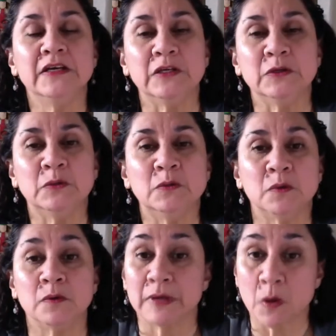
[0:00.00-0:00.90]
You
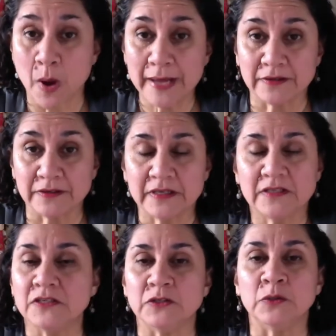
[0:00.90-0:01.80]
were required
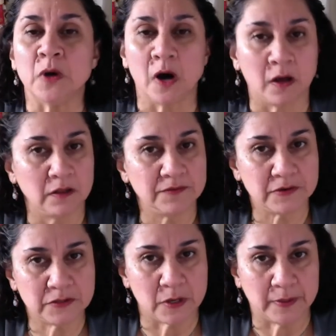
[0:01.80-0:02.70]
to do all of
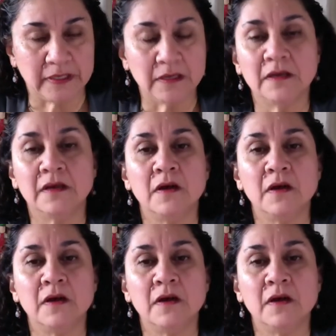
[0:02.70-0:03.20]
your sewing